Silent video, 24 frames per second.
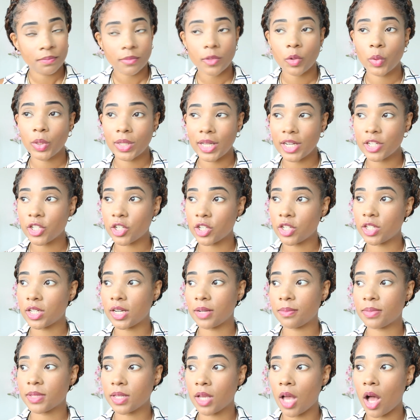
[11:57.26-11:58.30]

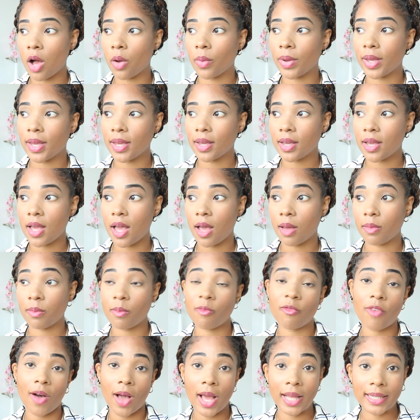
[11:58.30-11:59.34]
relationships going.
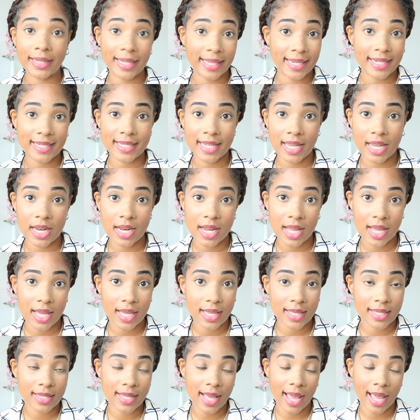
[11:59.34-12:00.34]
But LinkedIn is